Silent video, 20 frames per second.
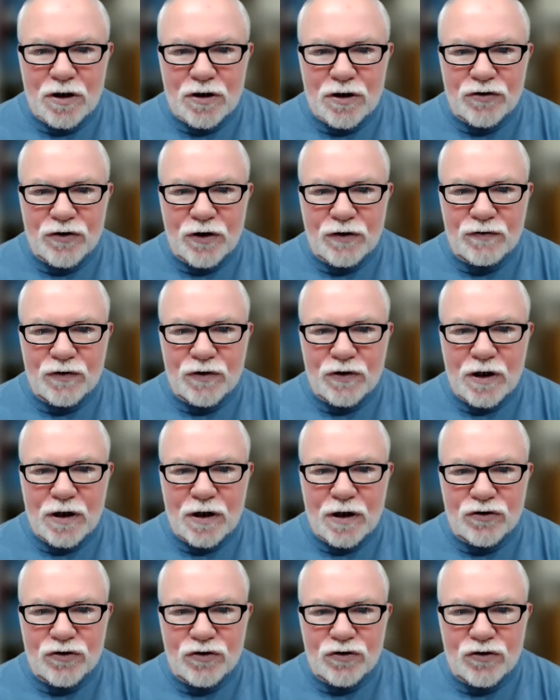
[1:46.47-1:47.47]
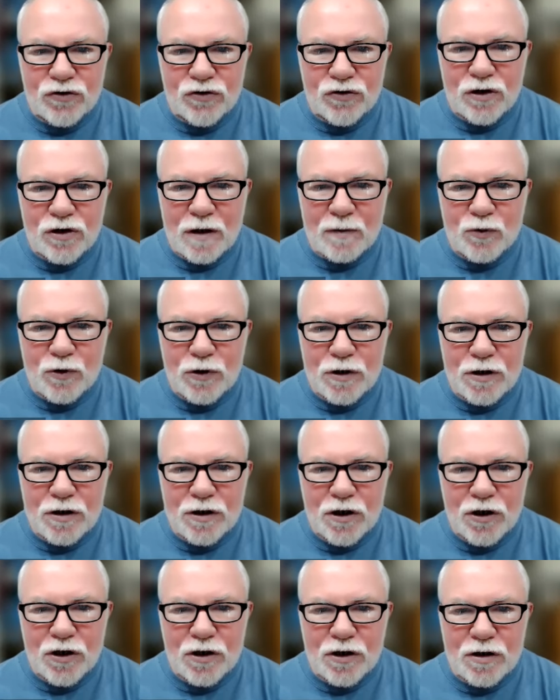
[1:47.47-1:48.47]
seventh that she's
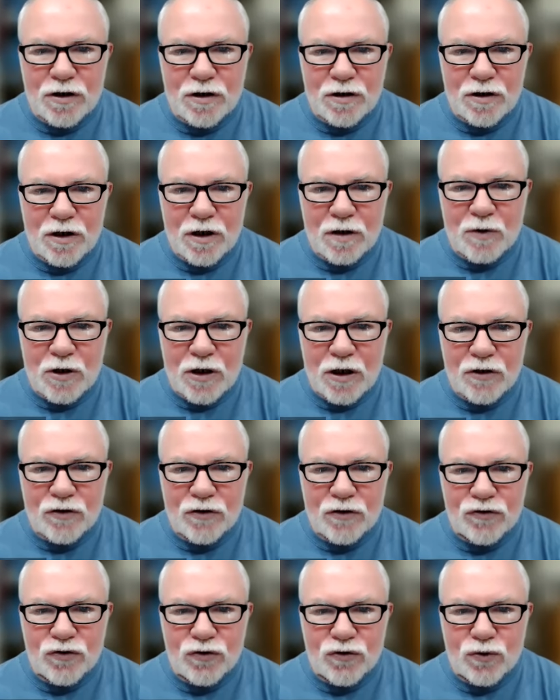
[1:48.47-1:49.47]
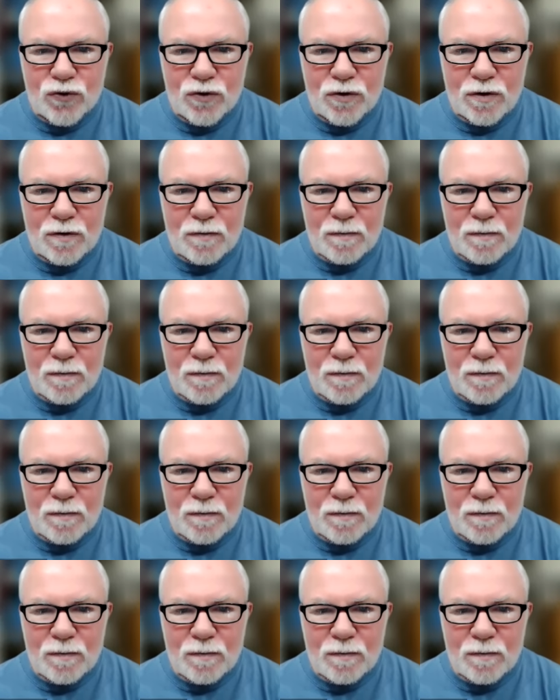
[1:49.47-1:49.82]
collaborating on, coming out soon.